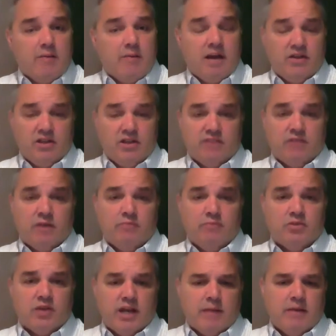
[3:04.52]
at this from.
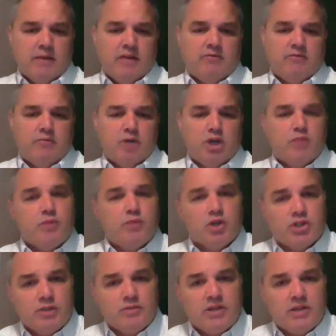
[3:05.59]
So I come at it from an
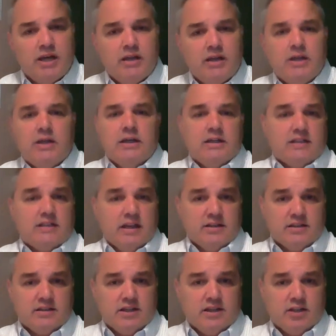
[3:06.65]
entrepreneurship side, sales
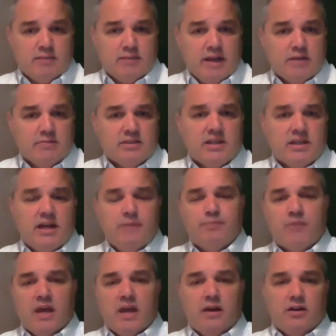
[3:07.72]
and sales management side,
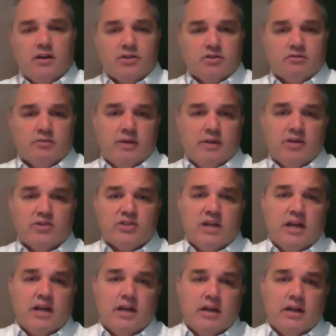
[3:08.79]
and also from
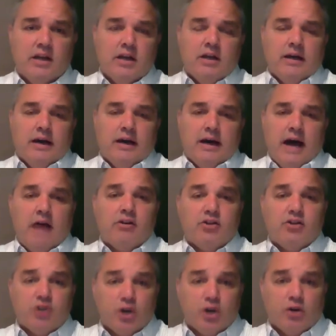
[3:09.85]
understanding how to
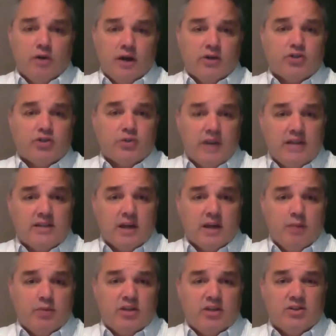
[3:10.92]
turn around a trades
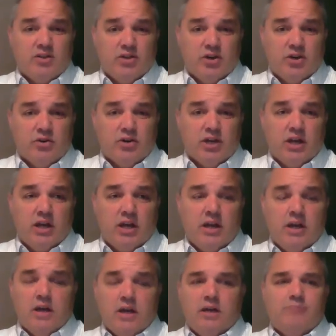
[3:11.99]
company so the owner can
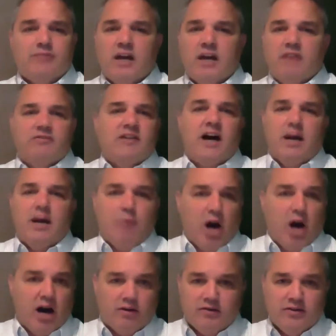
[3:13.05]
have time
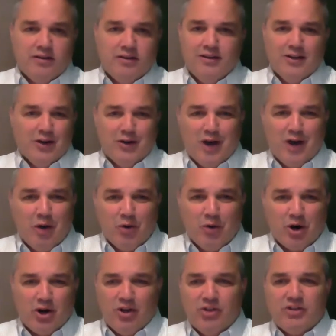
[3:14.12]
off, not
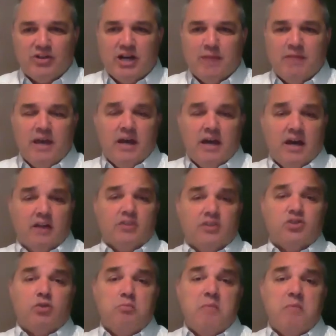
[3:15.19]
work all the time, and
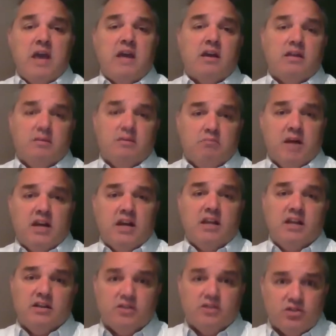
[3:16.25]
also make the money
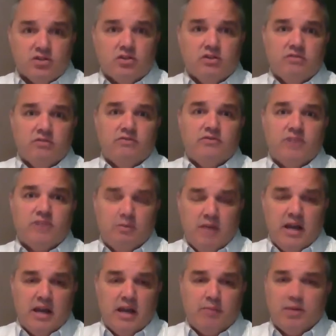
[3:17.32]
they deserve to
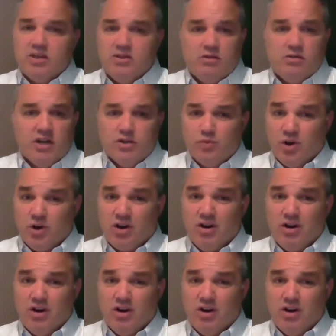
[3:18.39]
make, because you guys work